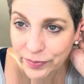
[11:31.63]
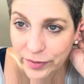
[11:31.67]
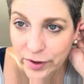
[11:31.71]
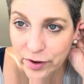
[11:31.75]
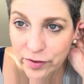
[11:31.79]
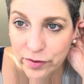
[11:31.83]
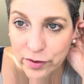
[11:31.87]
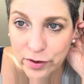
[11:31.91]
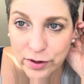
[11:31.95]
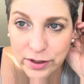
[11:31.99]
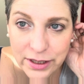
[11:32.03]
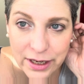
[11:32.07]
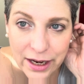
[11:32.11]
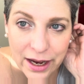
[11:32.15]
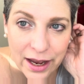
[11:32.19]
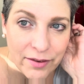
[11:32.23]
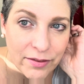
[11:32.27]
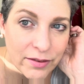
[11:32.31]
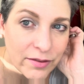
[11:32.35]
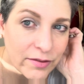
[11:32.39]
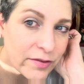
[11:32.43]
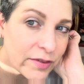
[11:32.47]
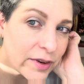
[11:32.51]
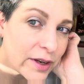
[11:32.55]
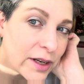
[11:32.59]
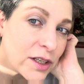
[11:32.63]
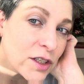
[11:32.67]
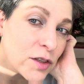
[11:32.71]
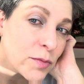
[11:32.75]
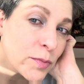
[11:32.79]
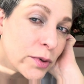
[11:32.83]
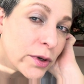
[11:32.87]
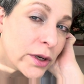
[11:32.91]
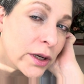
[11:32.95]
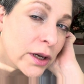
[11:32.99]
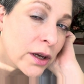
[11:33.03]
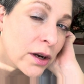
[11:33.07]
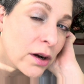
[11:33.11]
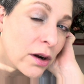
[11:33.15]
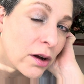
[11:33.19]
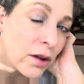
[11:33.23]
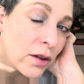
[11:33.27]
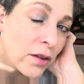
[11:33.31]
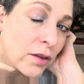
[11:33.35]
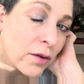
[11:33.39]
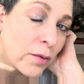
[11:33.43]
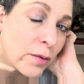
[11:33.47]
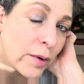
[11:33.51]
Of course, I haven't finished putting it all the